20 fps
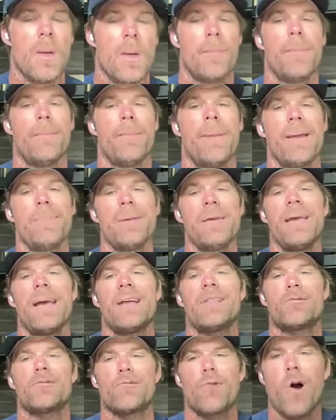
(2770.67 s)
but maybe he
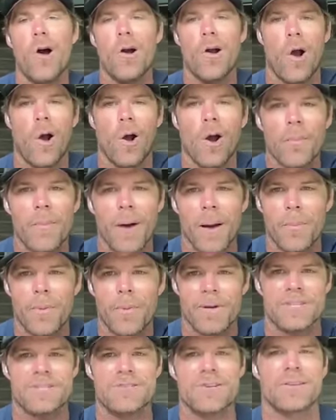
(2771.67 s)
had the wrong arm up
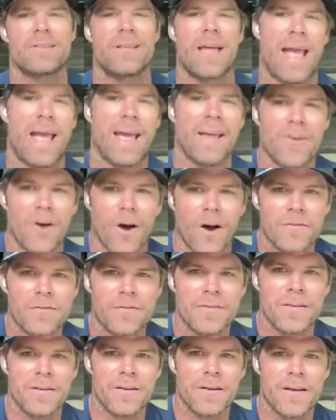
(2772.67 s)
when he took the
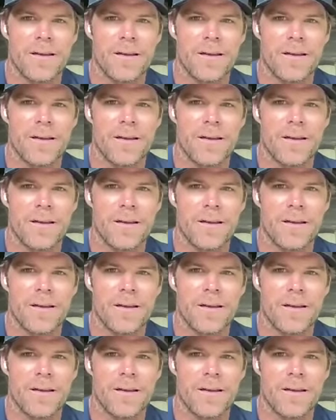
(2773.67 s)
handoff